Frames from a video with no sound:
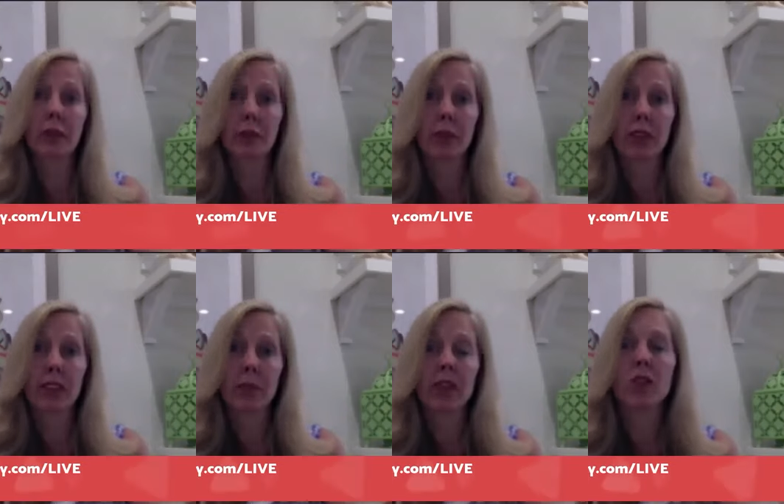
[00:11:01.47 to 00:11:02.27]
of the
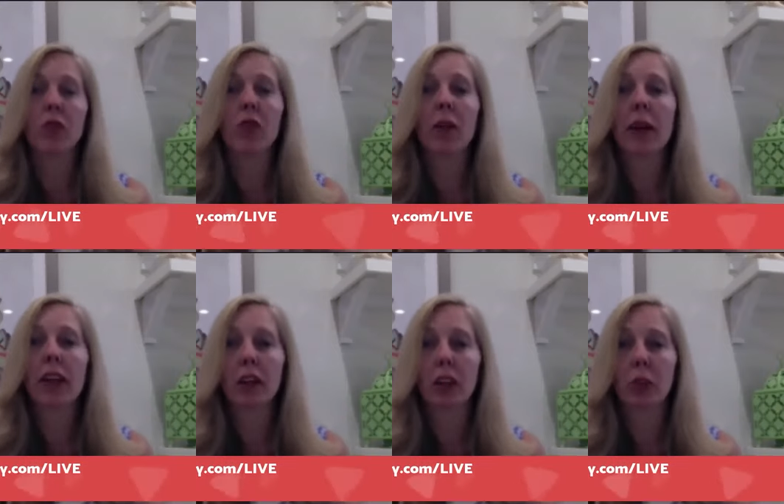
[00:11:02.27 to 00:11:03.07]
recipes from my
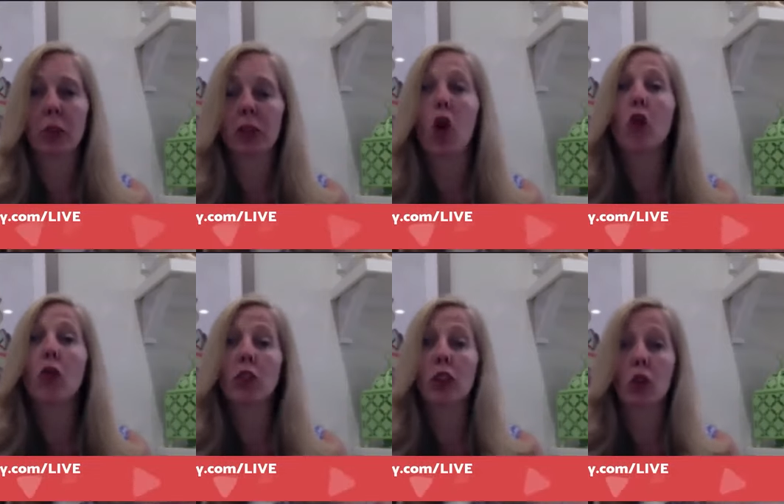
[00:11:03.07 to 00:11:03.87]
cookbook
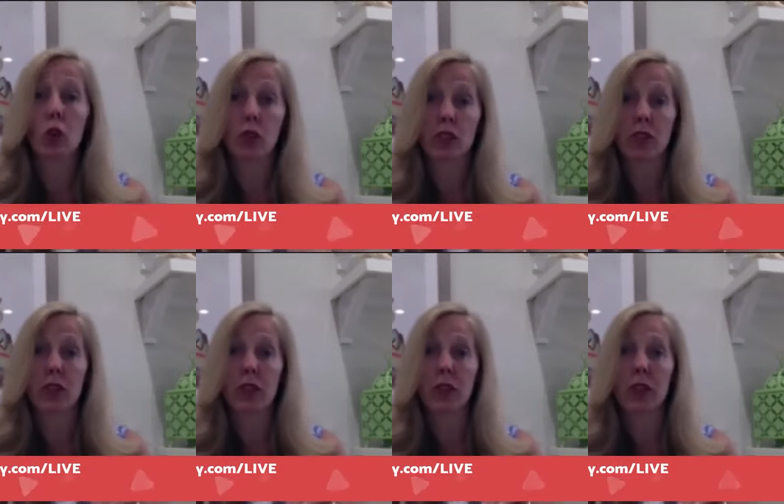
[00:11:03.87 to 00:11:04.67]
over the course of
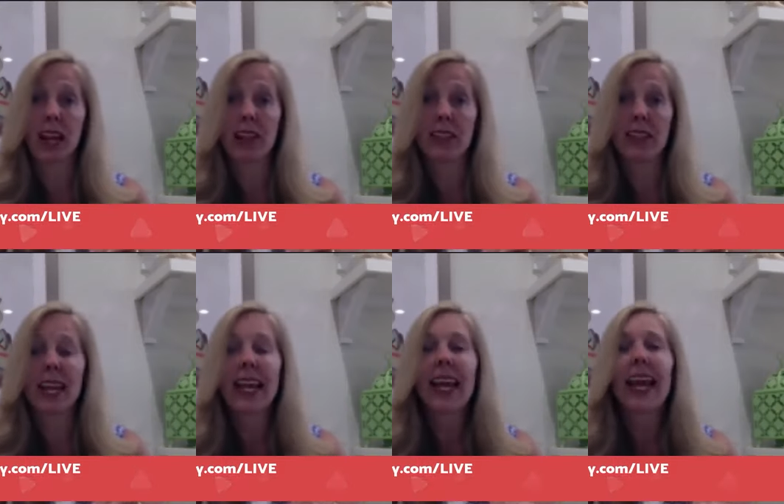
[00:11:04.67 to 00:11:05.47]
the two days.
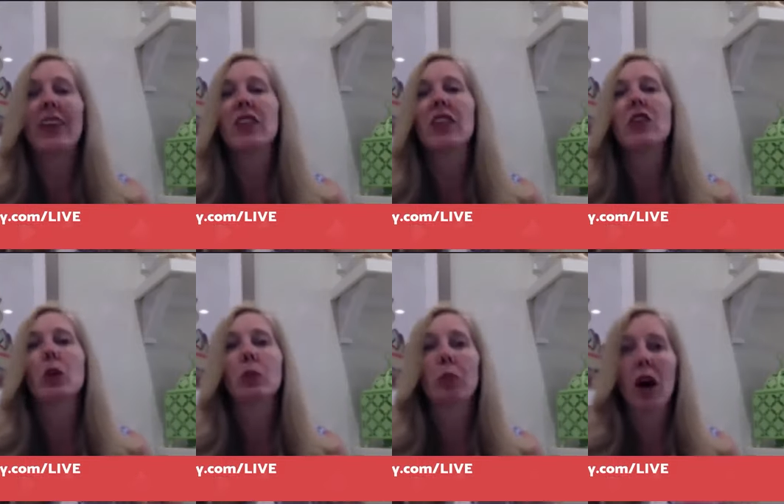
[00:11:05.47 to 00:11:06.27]
And then
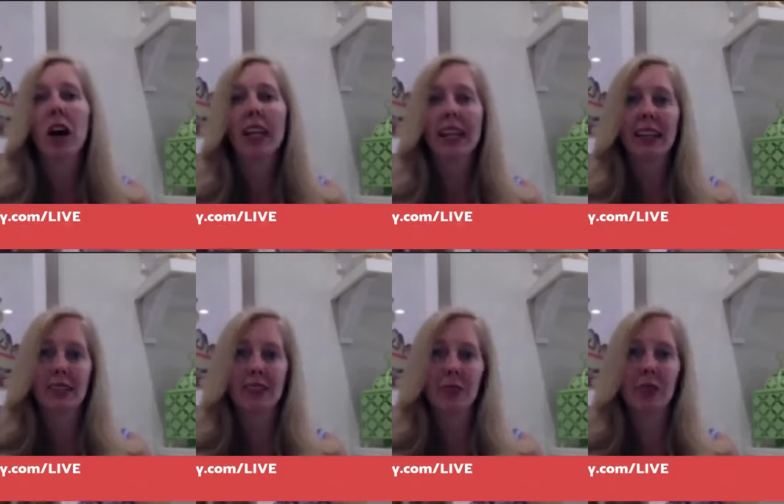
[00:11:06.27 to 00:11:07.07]
your body
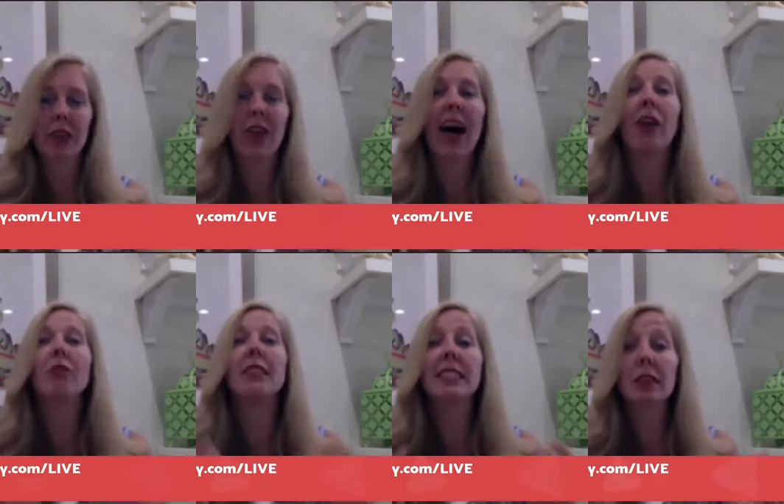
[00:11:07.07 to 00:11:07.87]
gets to feel
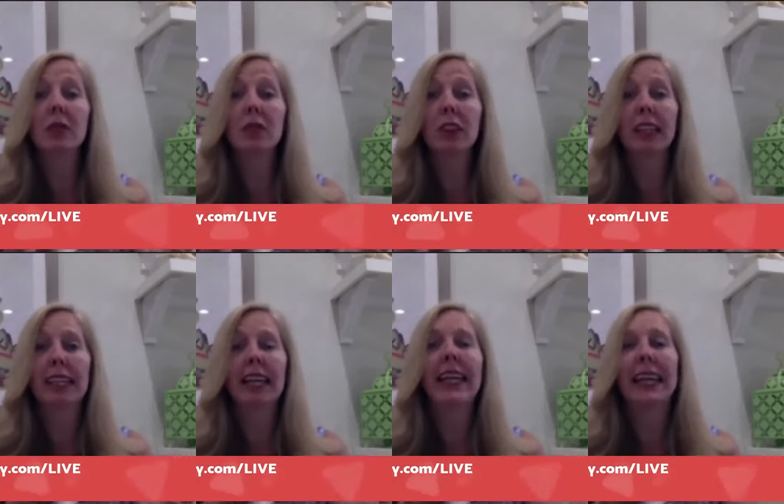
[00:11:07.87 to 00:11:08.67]
how
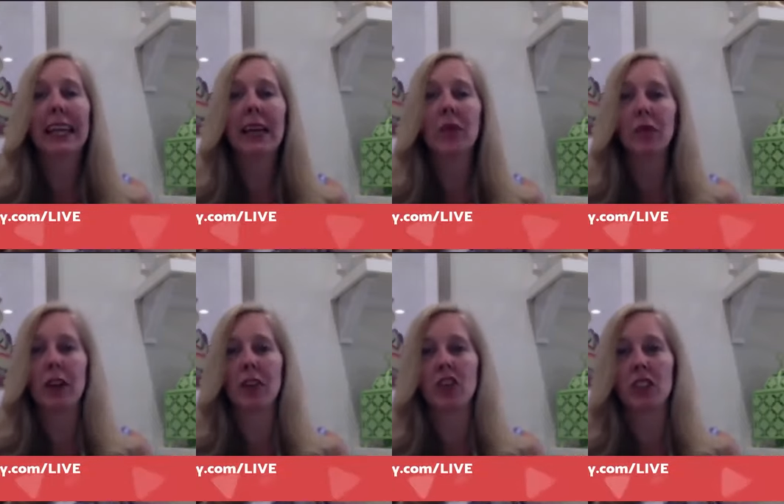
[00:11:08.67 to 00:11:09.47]
differently it
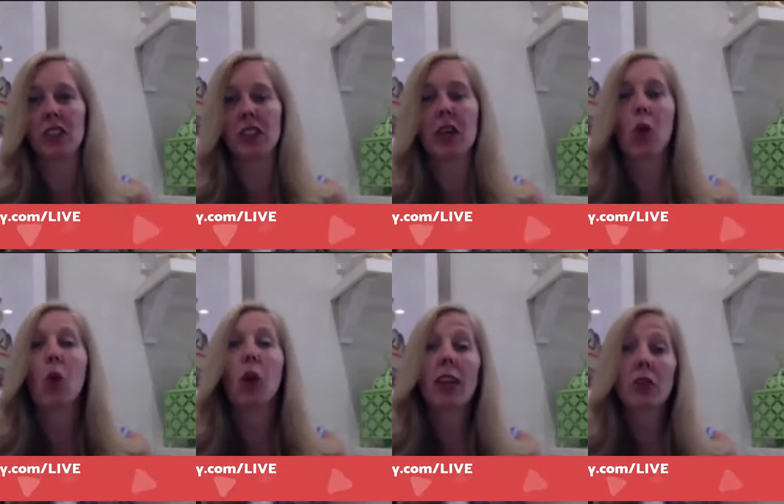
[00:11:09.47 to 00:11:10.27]
functions
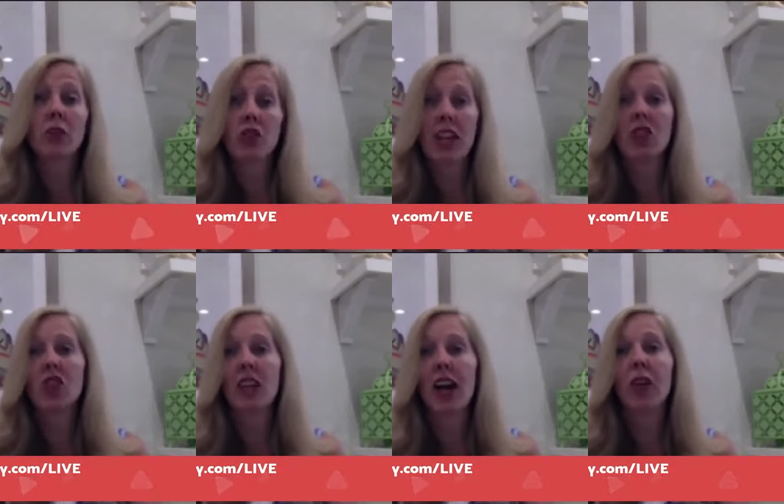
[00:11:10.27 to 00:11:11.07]
when you
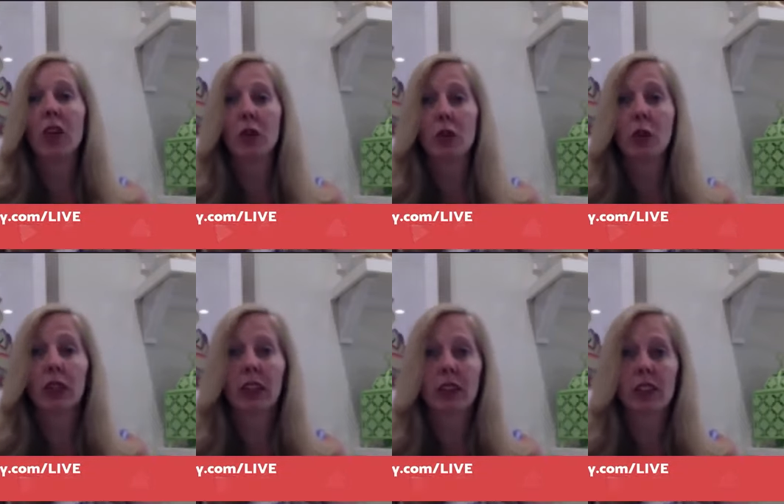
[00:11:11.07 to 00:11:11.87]
change how you're
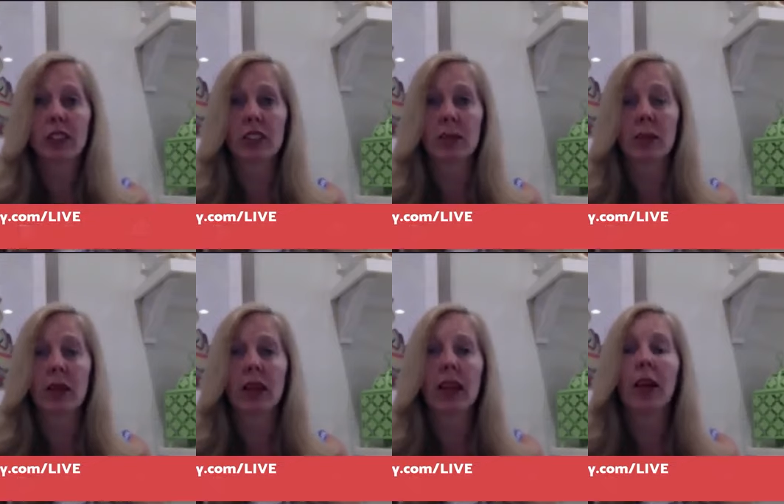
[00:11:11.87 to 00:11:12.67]
fueling your system.
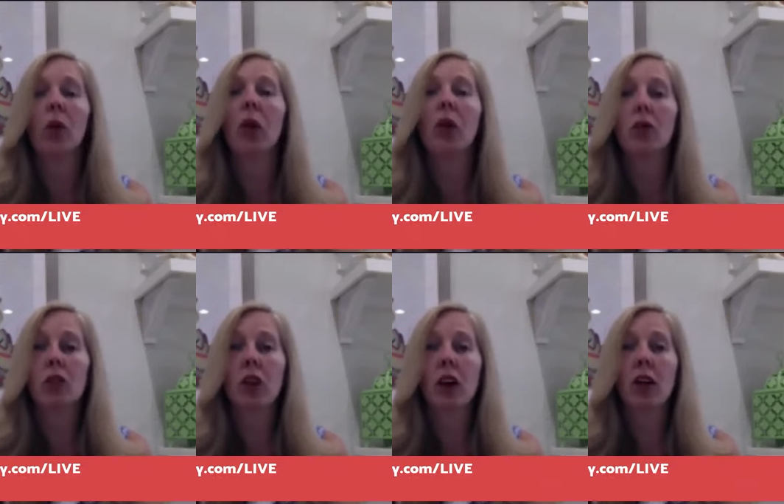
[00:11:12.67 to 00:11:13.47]
We
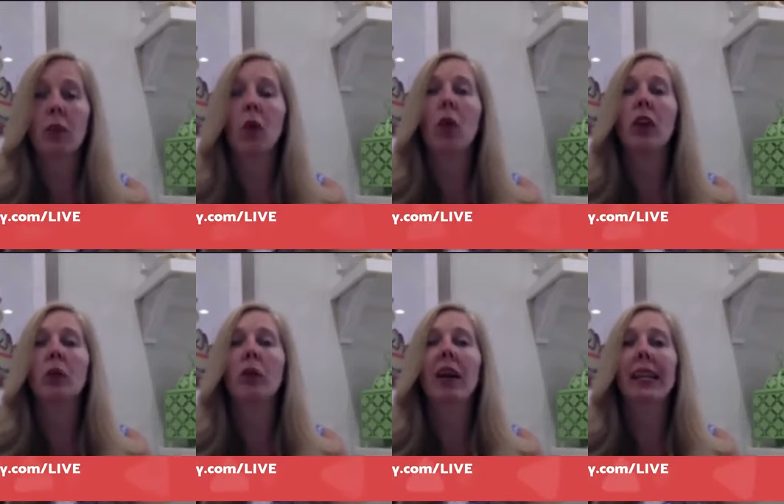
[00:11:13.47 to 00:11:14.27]
also talk about what
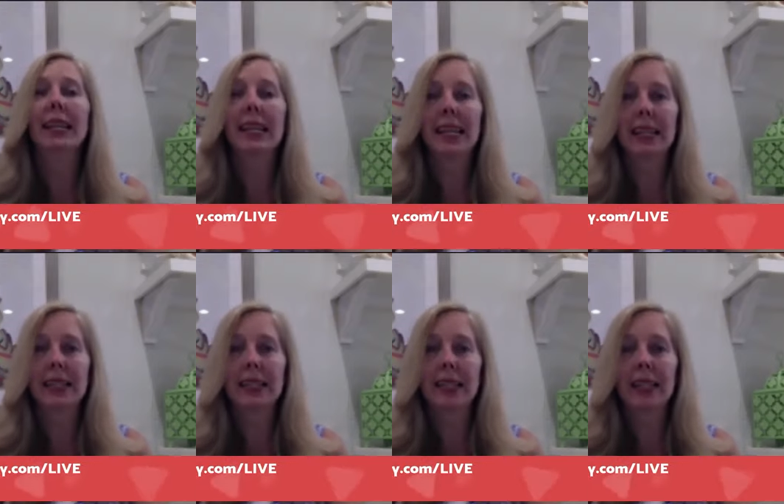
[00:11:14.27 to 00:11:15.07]
your body needs,